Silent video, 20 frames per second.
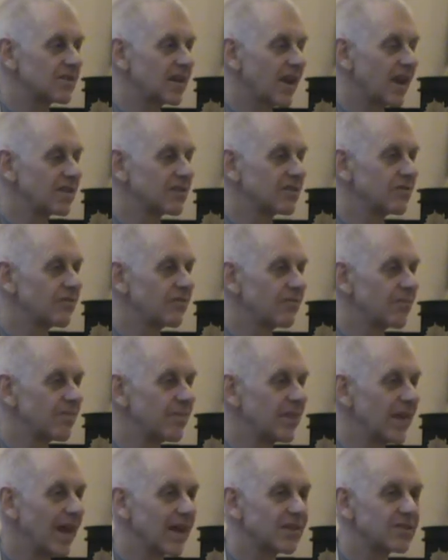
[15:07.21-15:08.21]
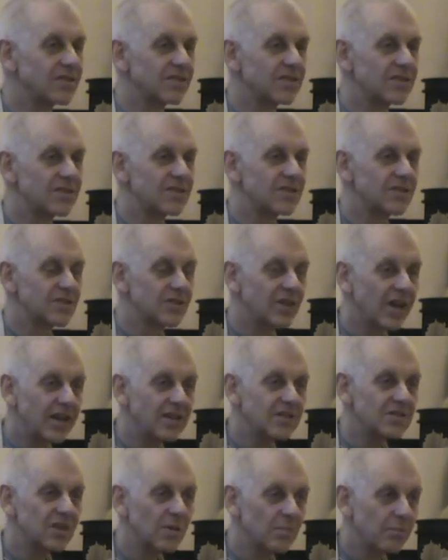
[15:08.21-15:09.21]
They actually
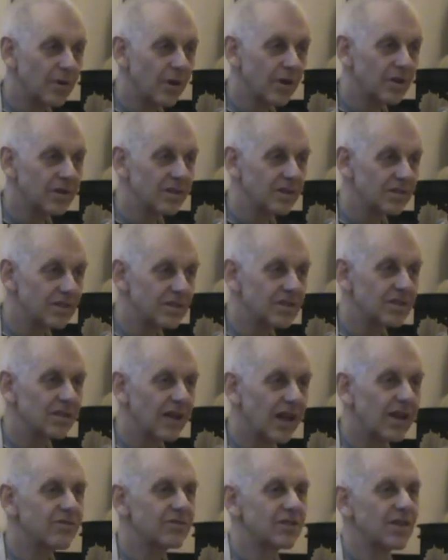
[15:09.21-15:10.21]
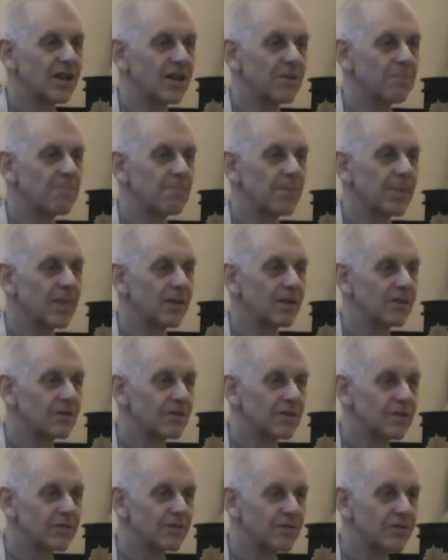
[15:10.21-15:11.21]
change their body in this lifetime.
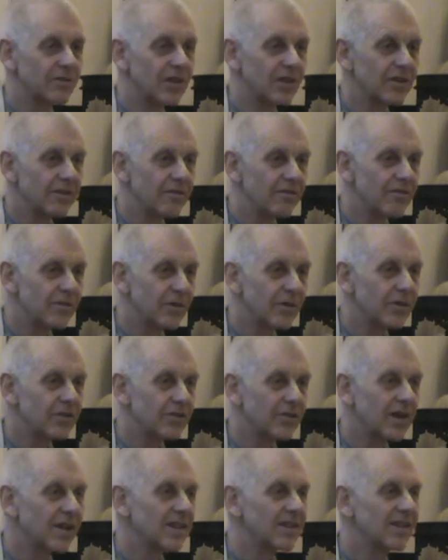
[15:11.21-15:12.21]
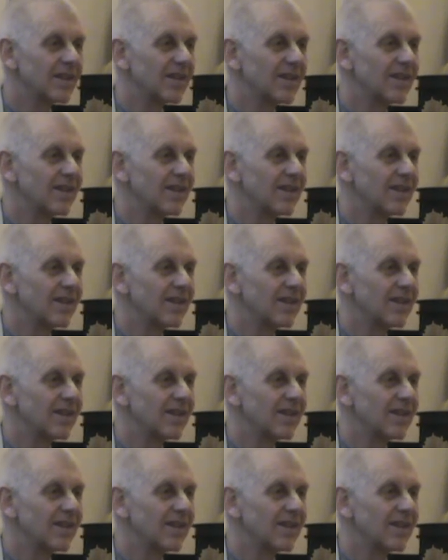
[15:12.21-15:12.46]
Do you think you ever thought of that?